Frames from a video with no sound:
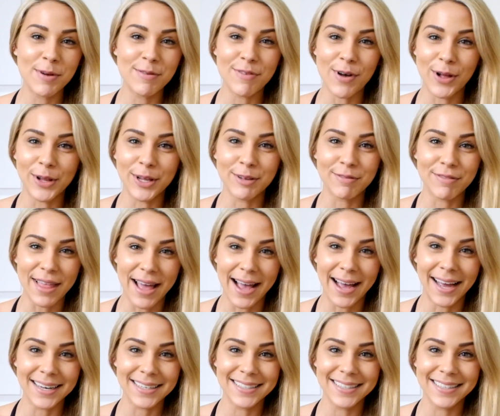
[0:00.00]
of all of
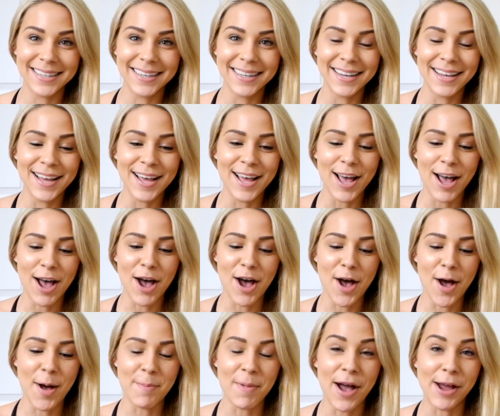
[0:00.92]
that,
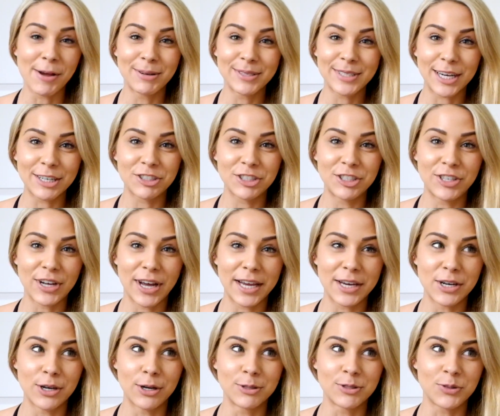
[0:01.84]
I was actually
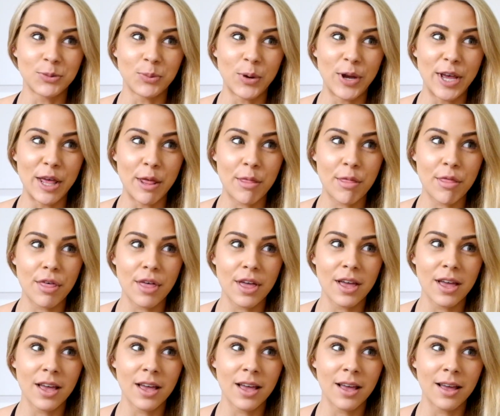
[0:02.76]
diagnosed with,
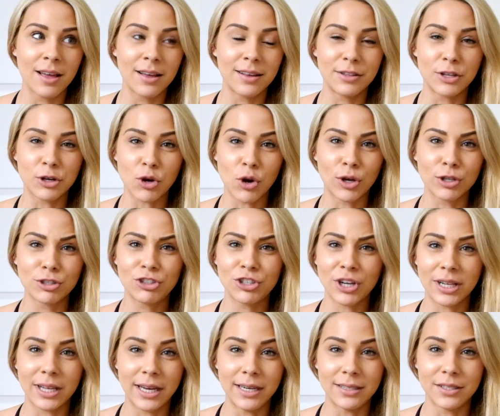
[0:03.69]
they're called
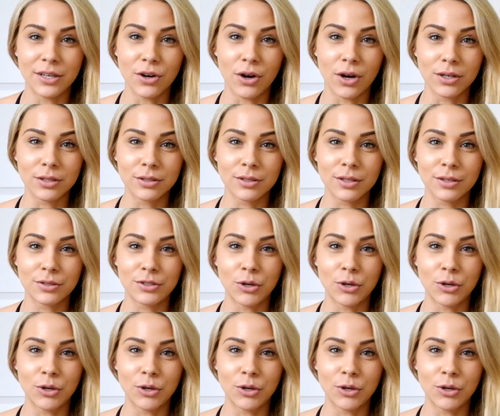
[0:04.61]
chalazions.